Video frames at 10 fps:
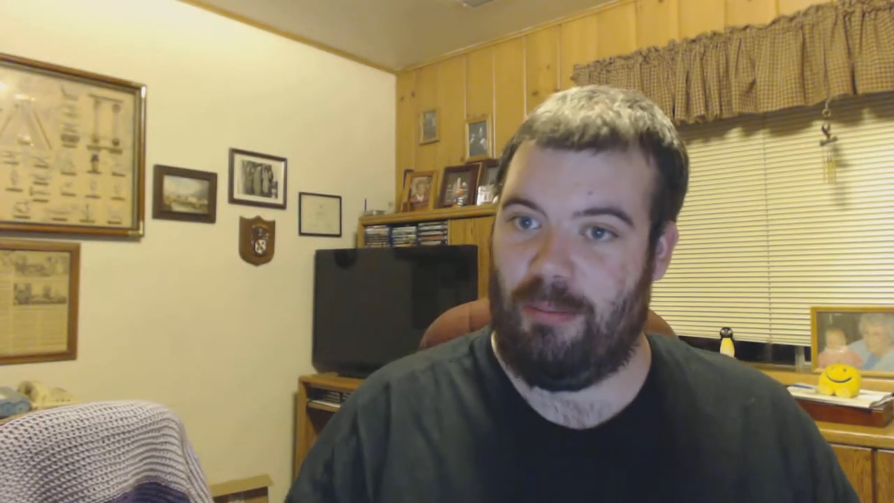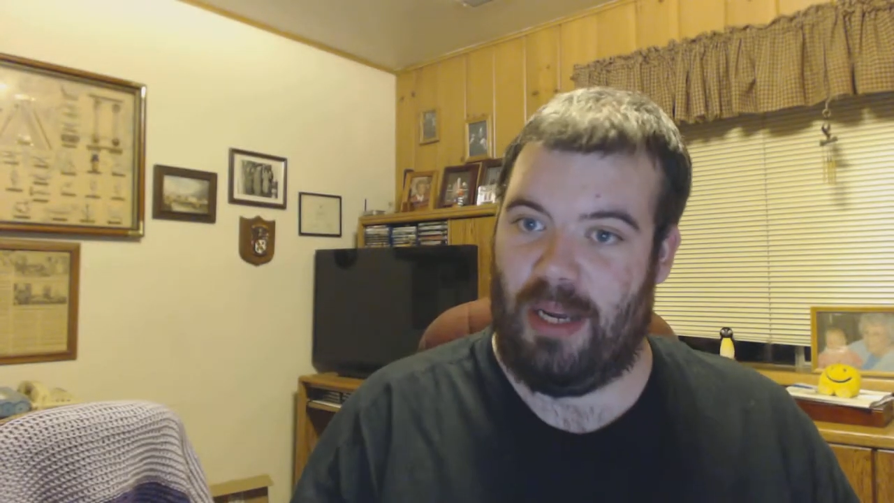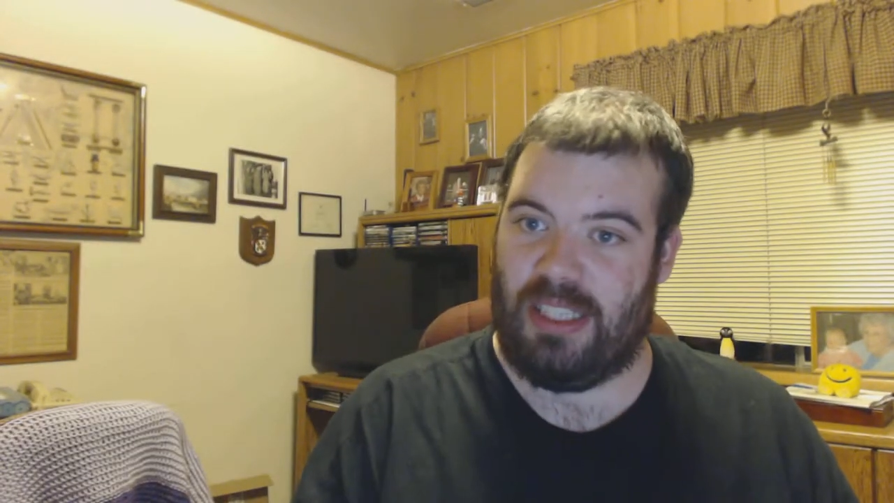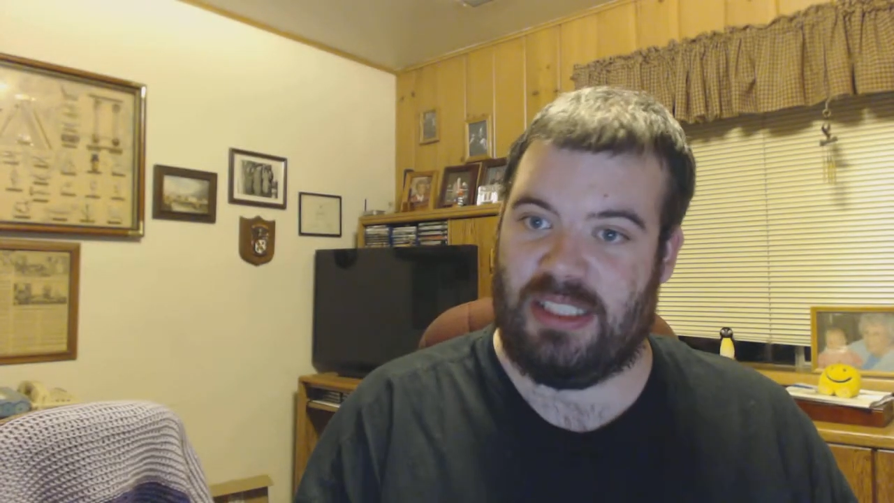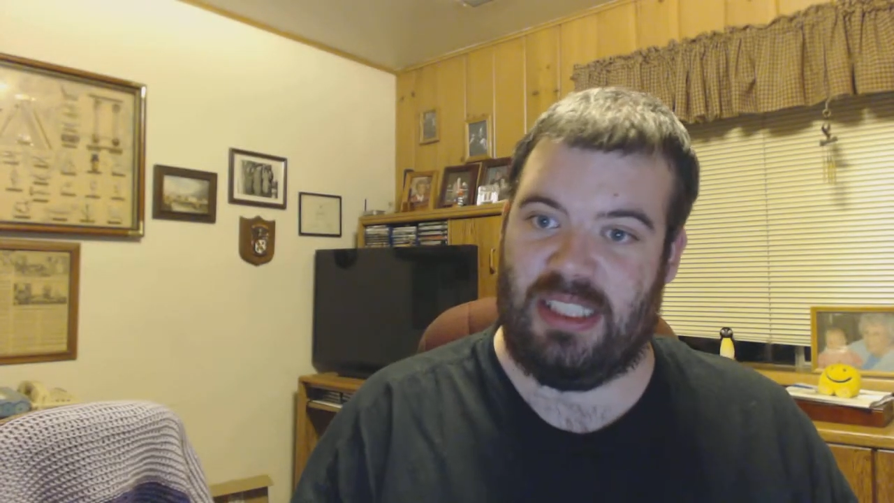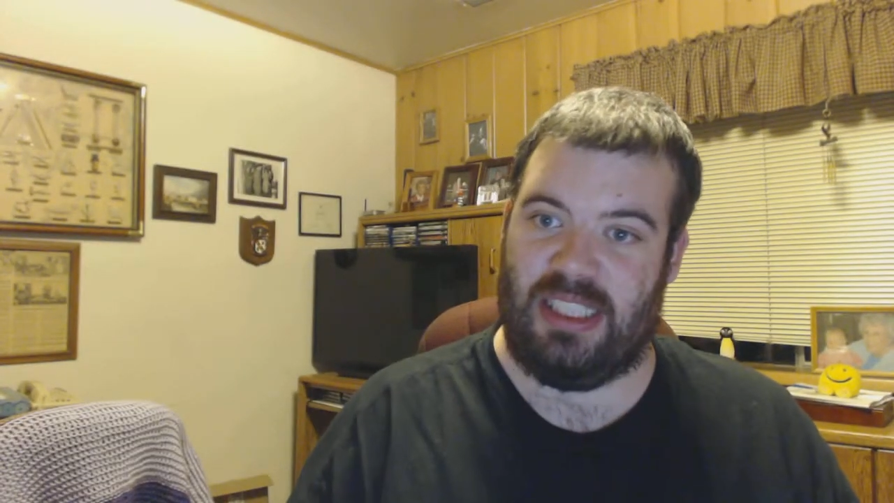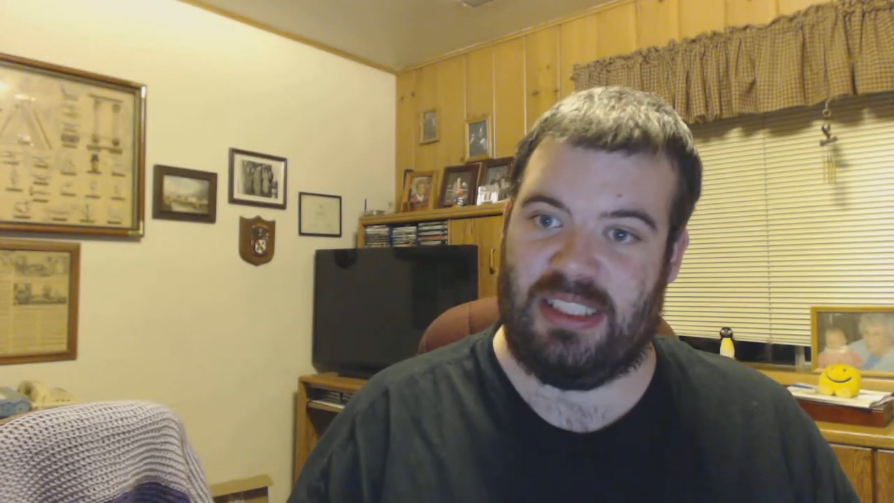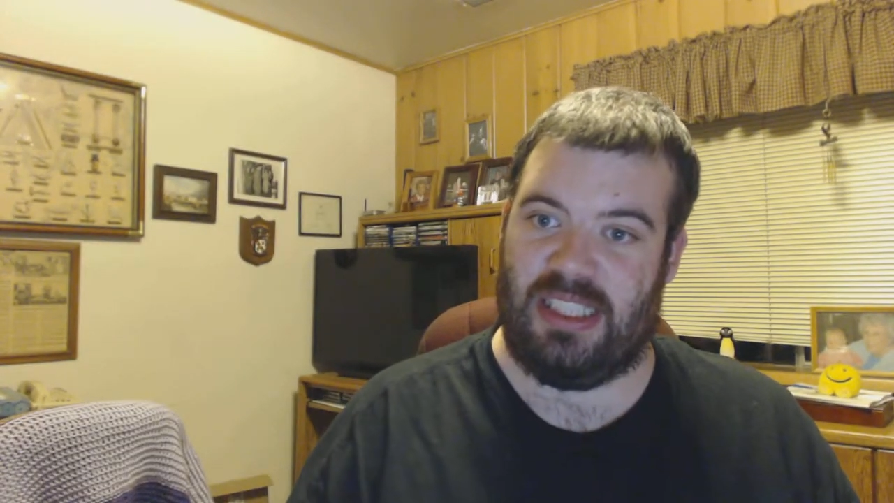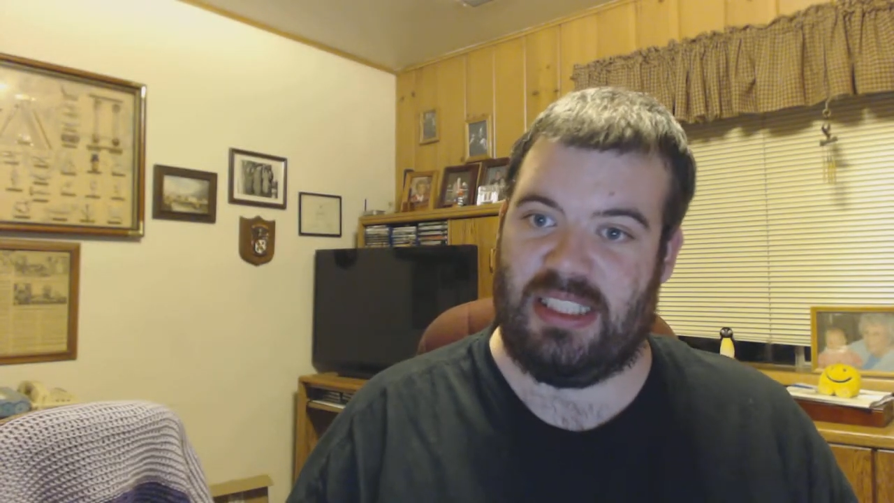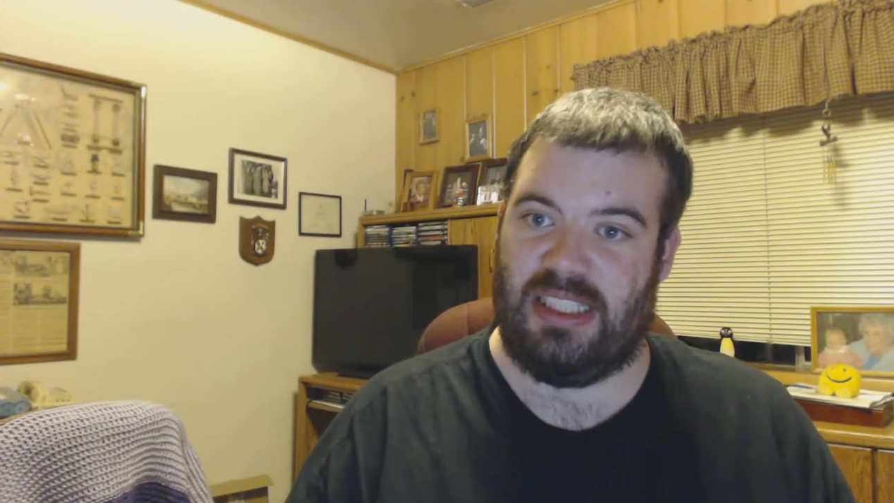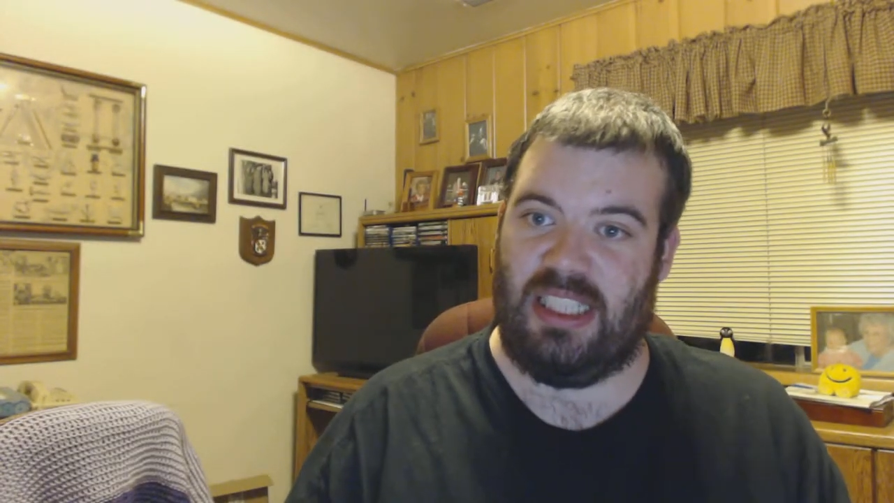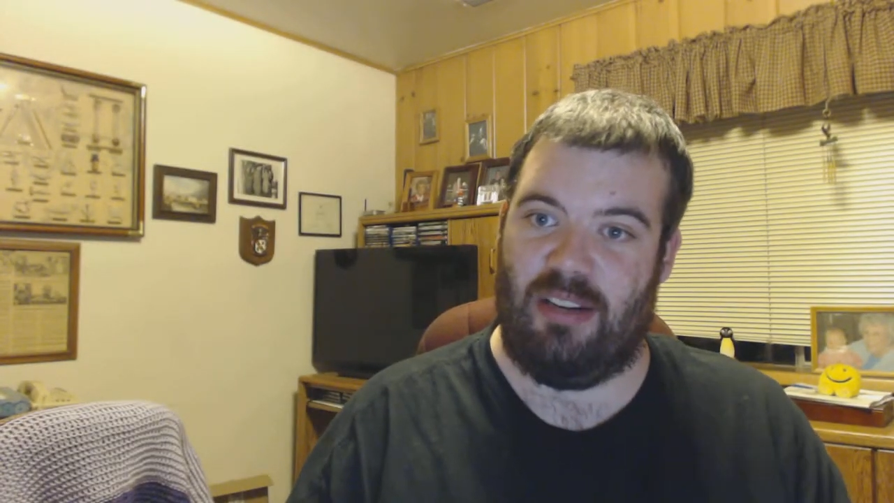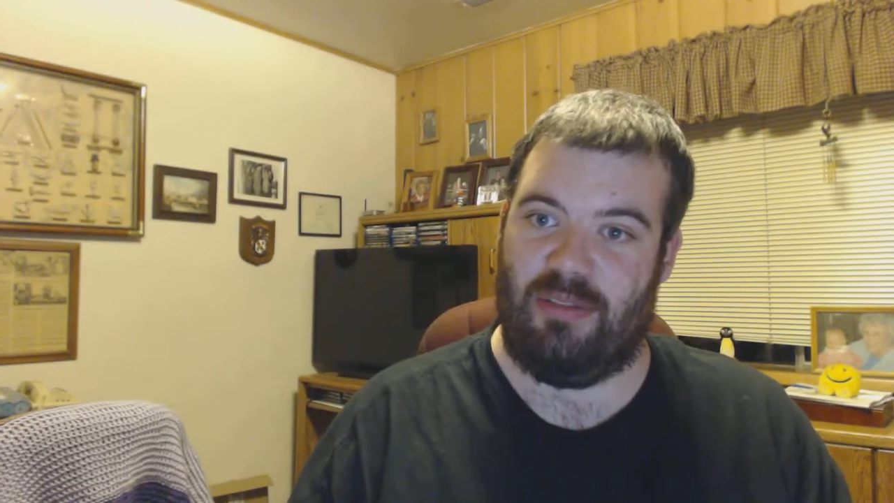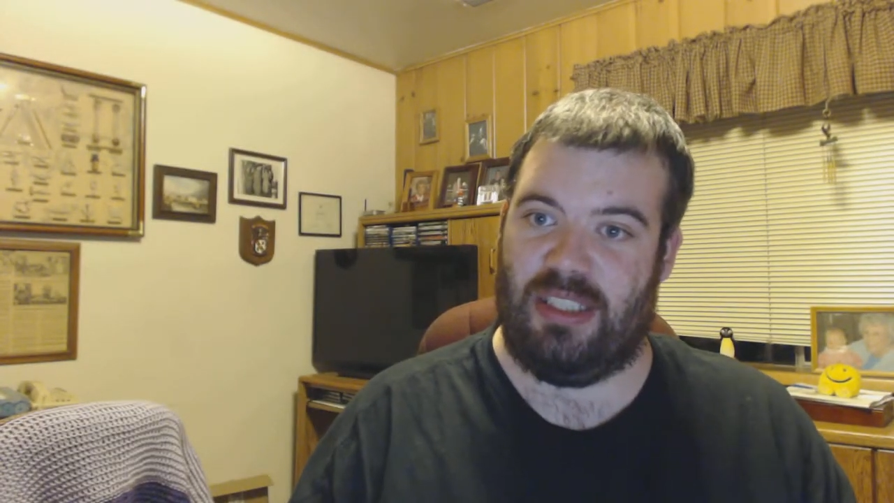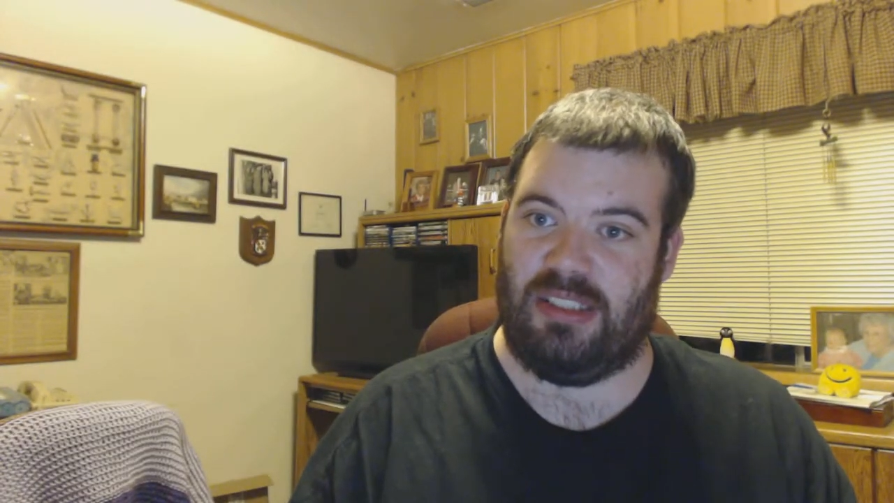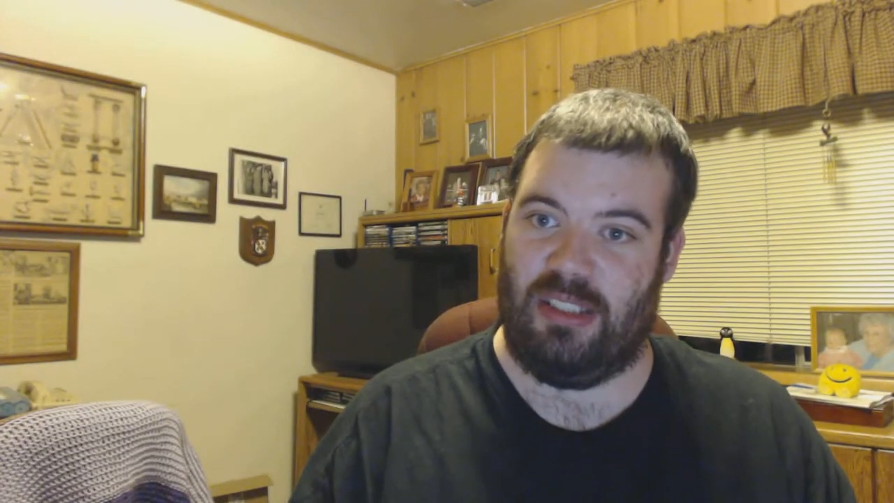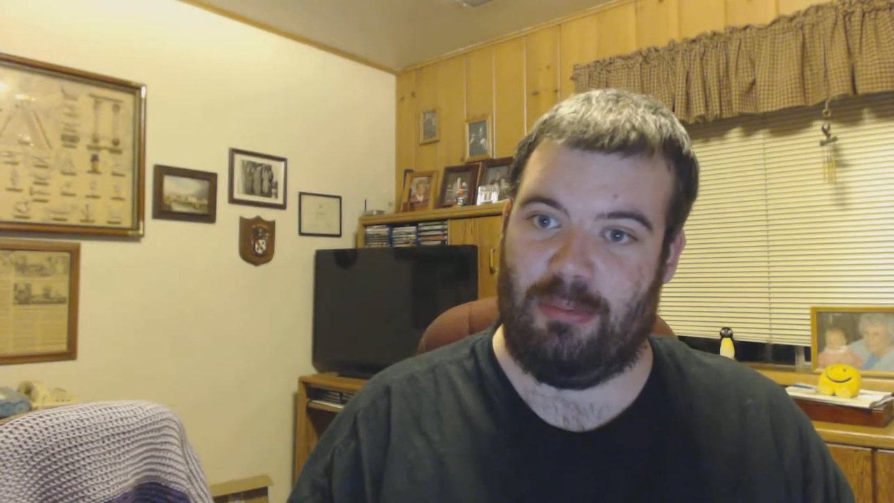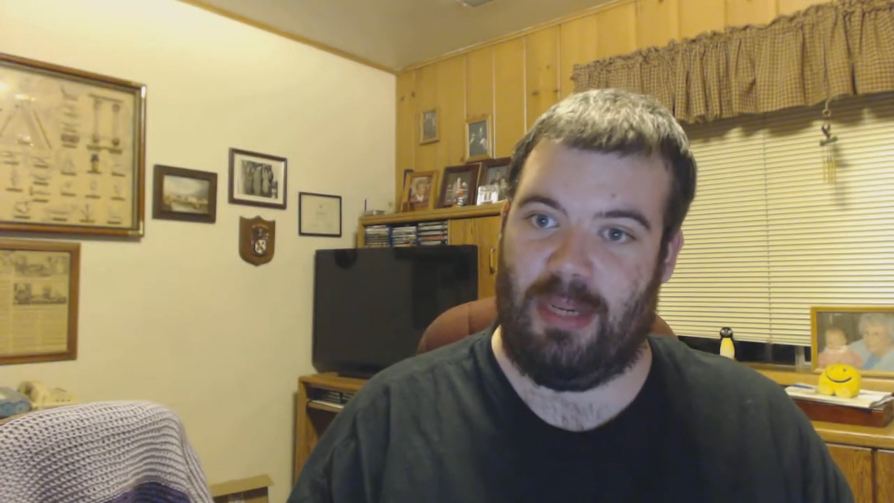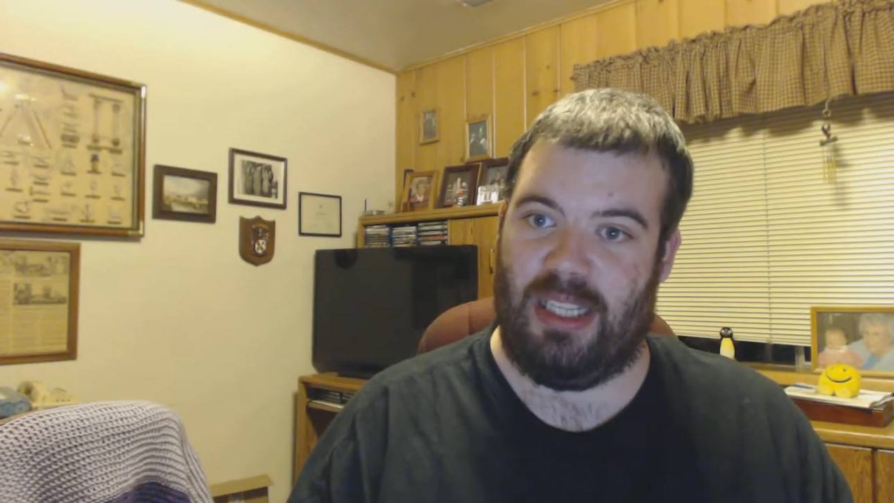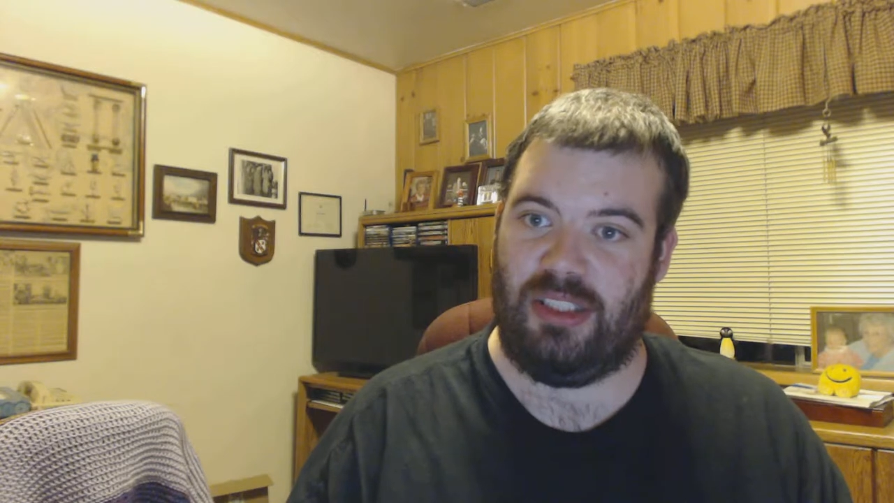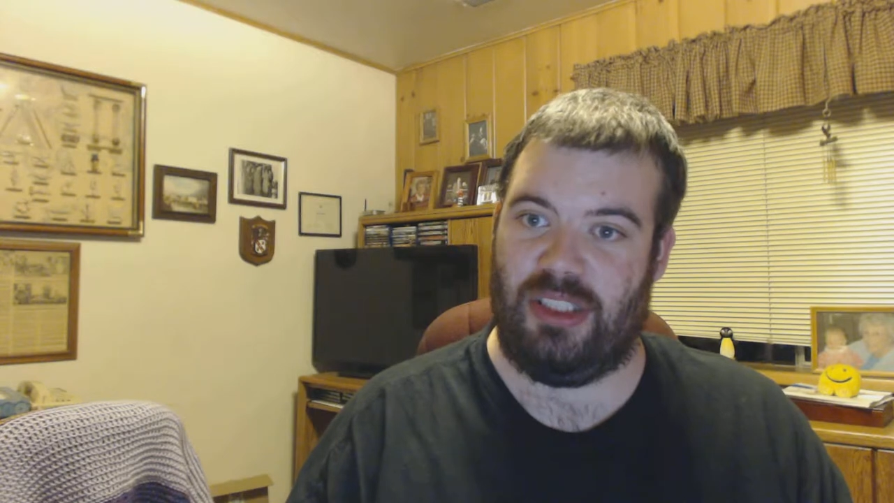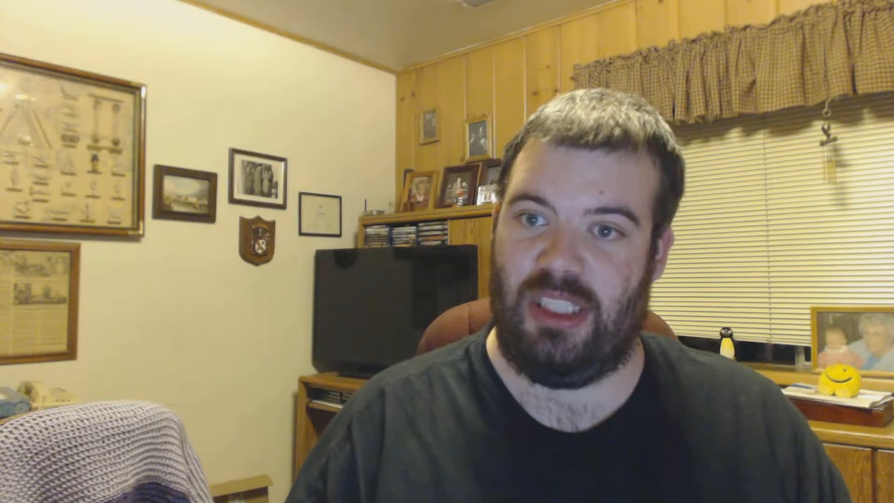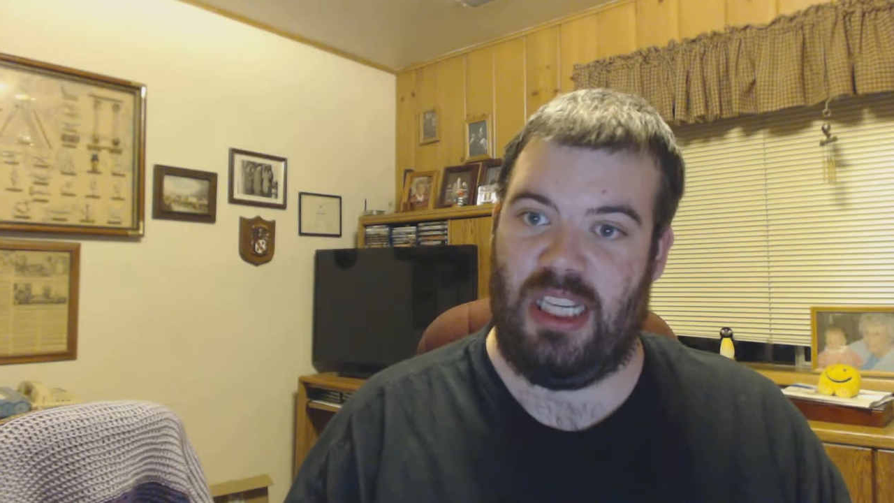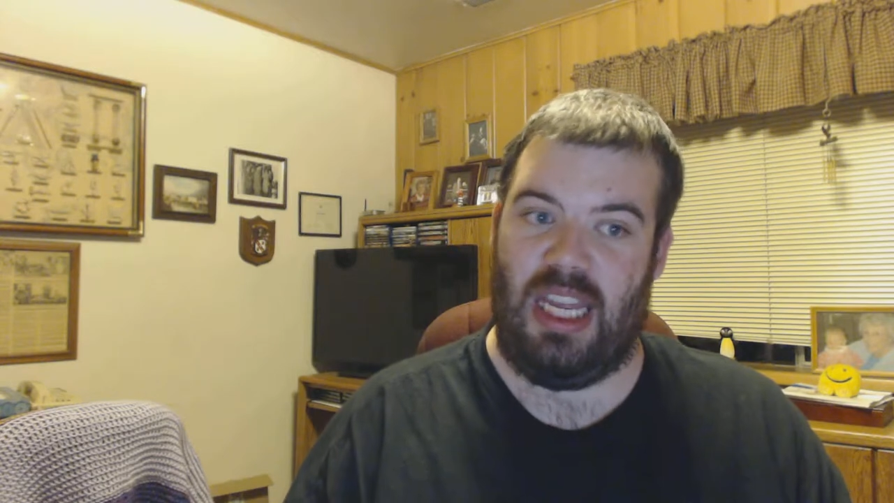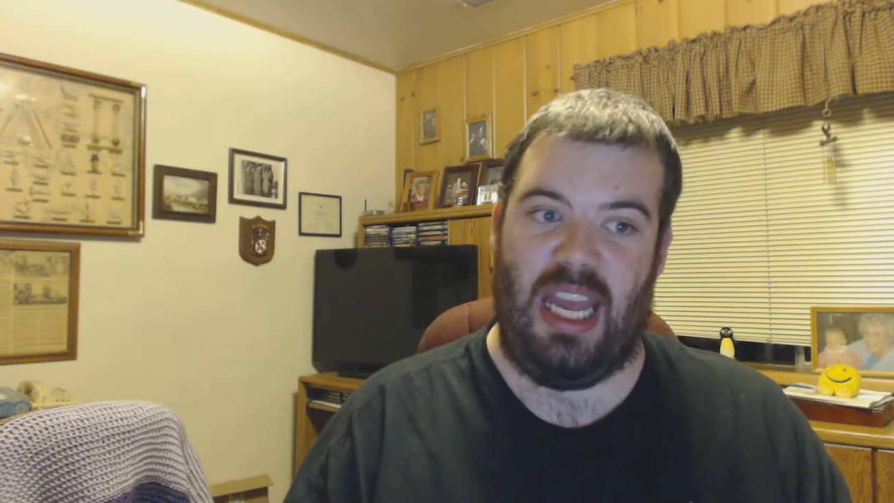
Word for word: basically says he can't really do much,